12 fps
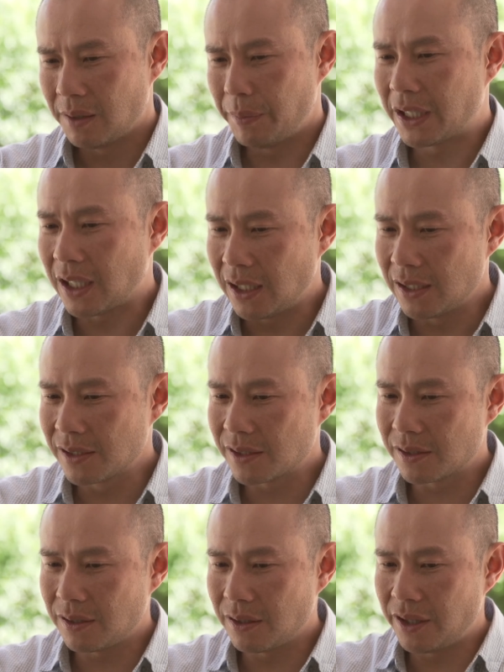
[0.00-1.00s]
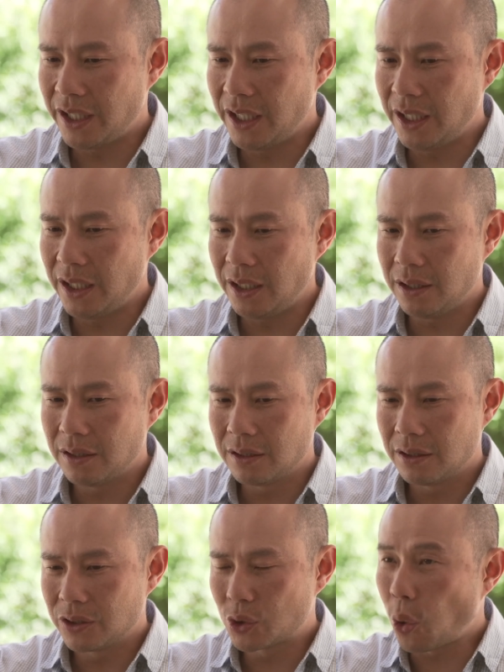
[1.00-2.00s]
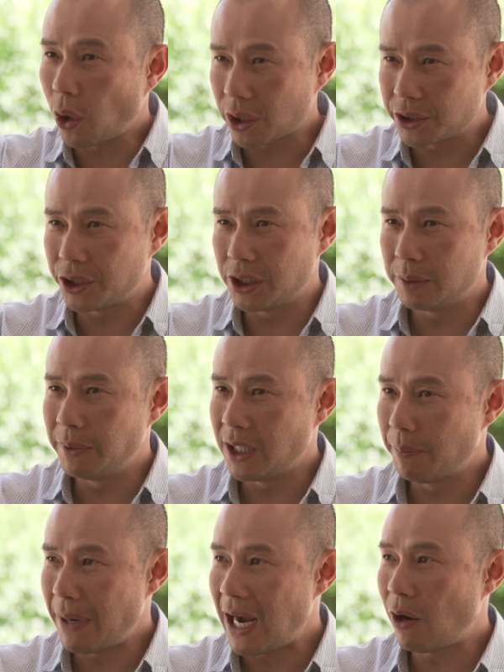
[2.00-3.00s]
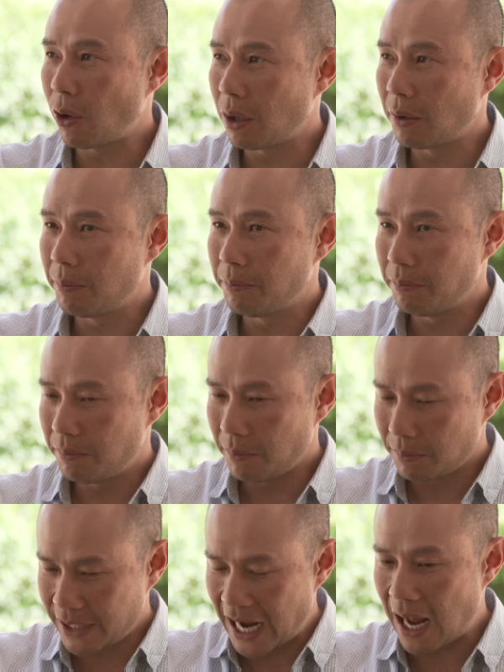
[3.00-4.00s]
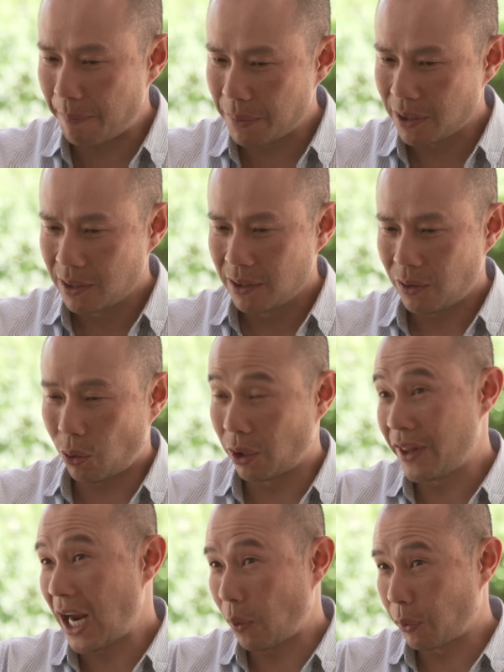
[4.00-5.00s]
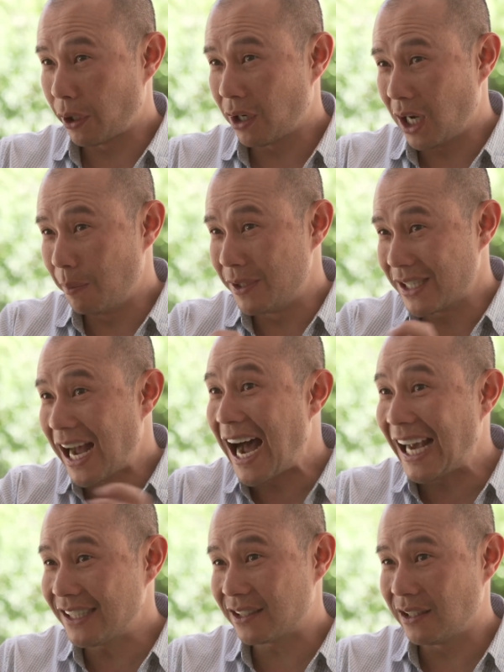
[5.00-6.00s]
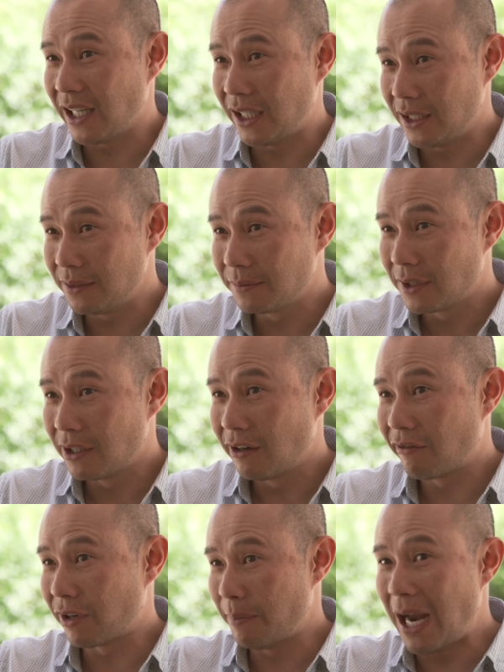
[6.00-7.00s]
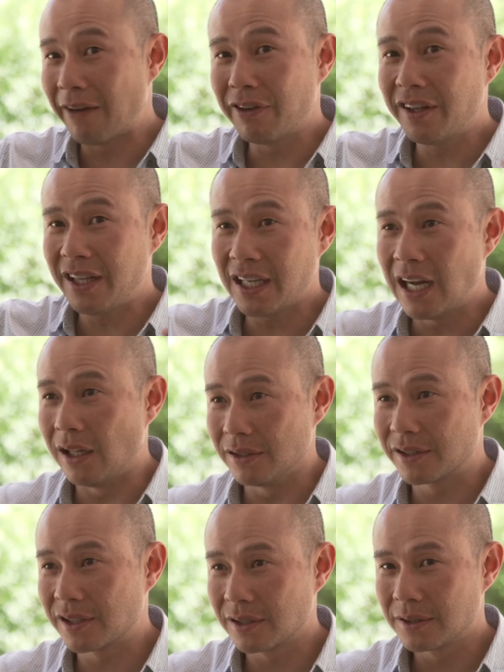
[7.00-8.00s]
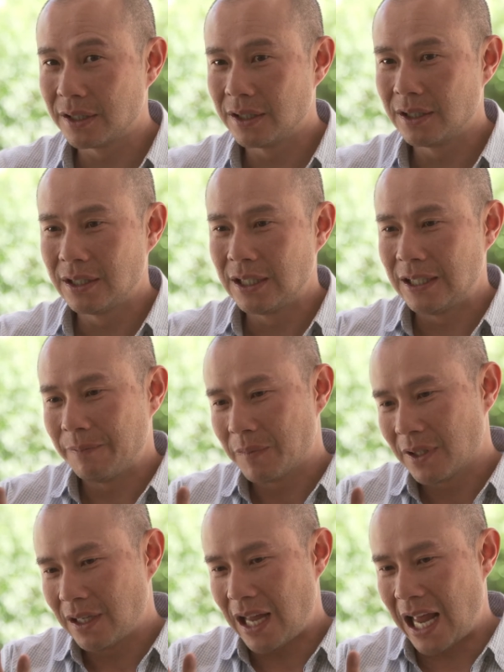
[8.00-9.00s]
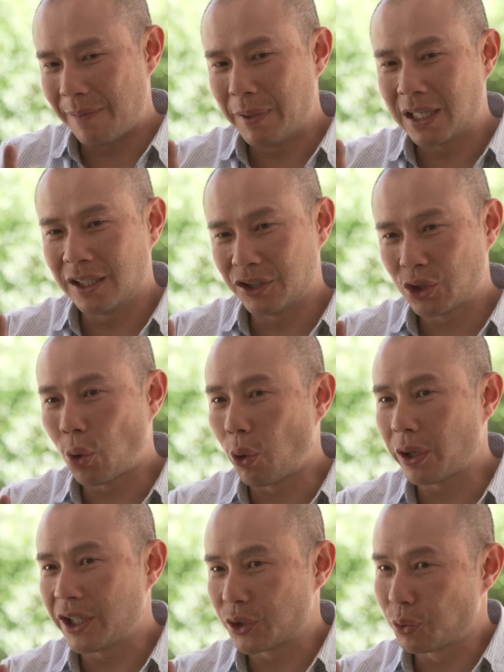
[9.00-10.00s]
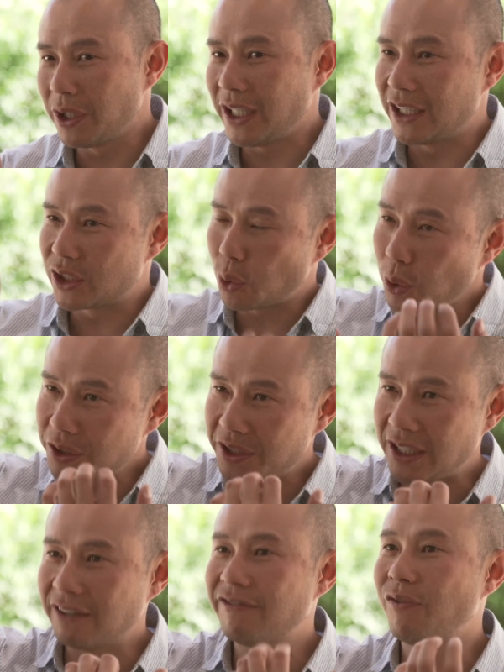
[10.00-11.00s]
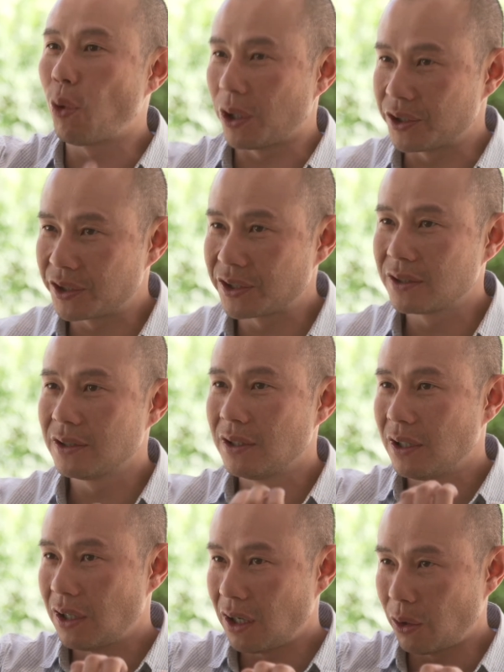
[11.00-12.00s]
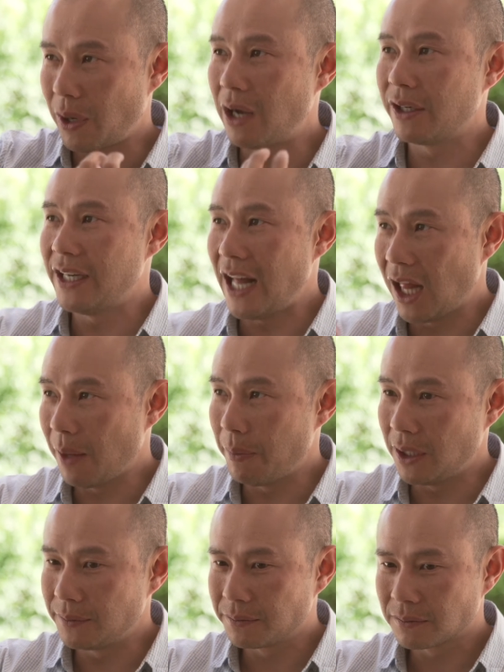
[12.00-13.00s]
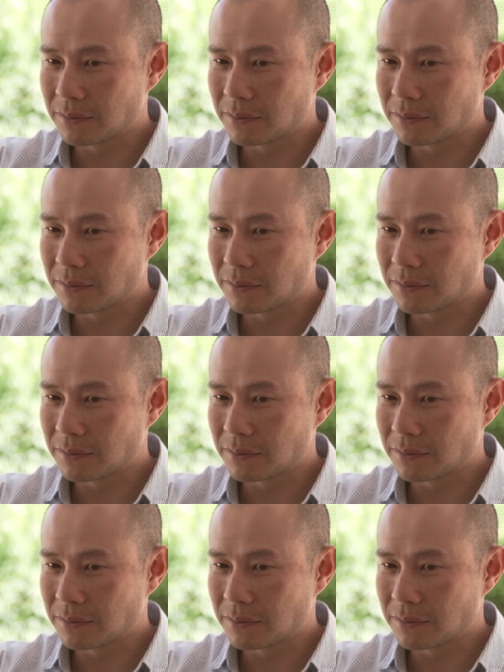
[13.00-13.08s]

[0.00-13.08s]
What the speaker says: Because the torque tube in a power tap or in that rear hub is isolated from everything else, and because torque is really a twisting force around an element,